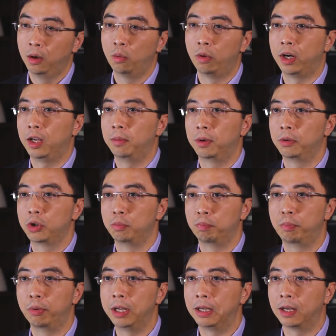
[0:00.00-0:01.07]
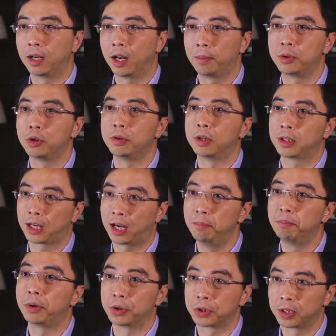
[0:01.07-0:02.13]
We're able to bring up to the
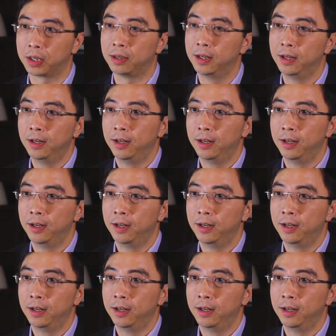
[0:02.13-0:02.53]
10%.